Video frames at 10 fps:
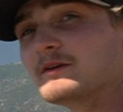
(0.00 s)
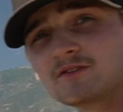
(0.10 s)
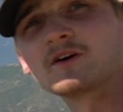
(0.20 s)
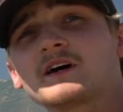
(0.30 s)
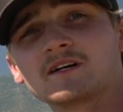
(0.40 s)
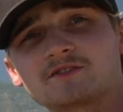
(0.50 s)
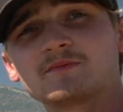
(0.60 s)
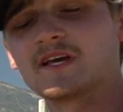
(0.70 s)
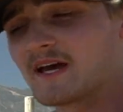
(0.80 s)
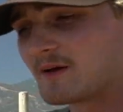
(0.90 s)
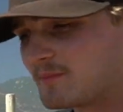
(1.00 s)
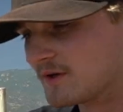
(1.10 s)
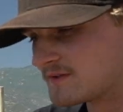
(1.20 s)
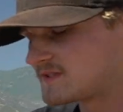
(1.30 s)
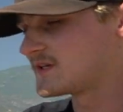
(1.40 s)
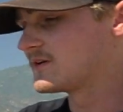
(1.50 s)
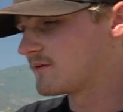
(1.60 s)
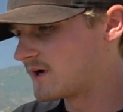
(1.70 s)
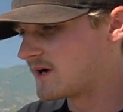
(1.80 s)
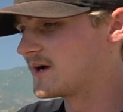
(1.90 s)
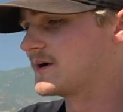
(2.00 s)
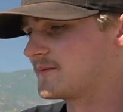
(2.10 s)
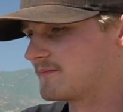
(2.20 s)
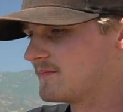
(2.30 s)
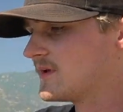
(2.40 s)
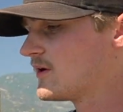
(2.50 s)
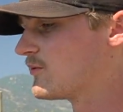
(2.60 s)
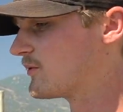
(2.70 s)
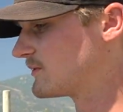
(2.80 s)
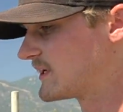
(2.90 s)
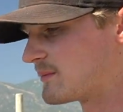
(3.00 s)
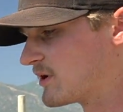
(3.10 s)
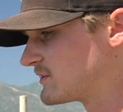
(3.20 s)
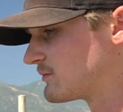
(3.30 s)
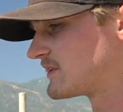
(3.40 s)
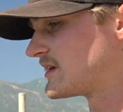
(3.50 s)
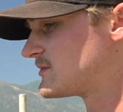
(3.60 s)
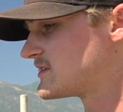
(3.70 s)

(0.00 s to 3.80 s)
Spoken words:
it's all custom. Yeah, built it. Built it with him,